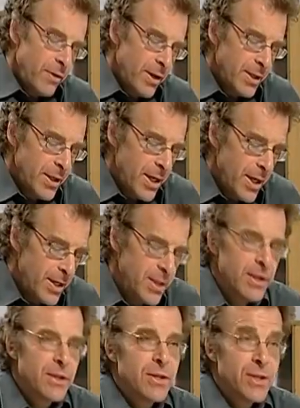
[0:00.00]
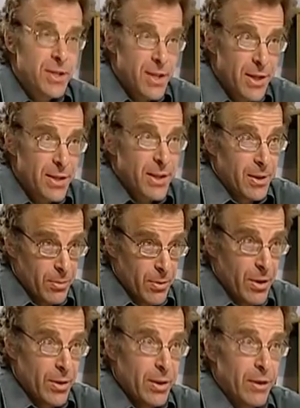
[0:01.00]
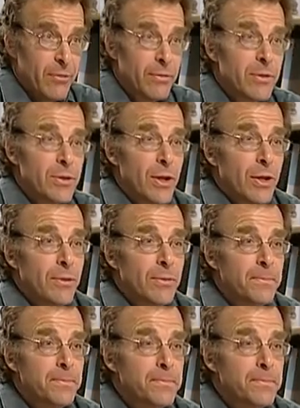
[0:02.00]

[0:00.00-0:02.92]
find it easy to study where you live, Giallo?